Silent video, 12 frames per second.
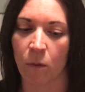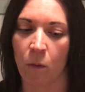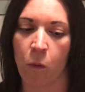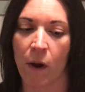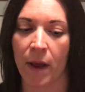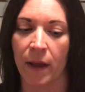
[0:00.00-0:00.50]

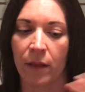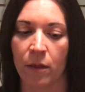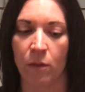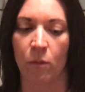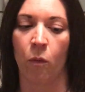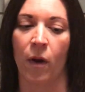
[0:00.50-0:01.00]

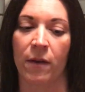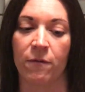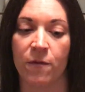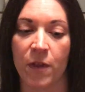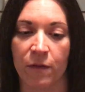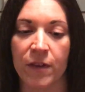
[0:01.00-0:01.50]

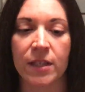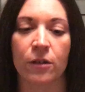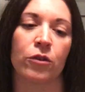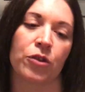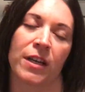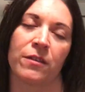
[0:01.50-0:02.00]
The
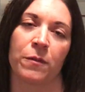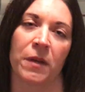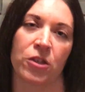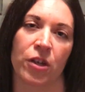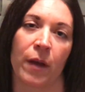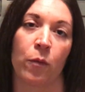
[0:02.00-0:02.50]
physical
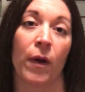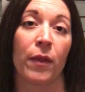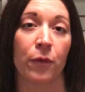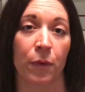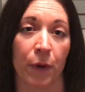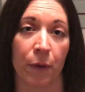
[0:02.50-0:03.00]
transformation I
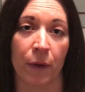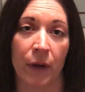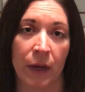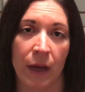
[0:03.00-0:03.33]
went through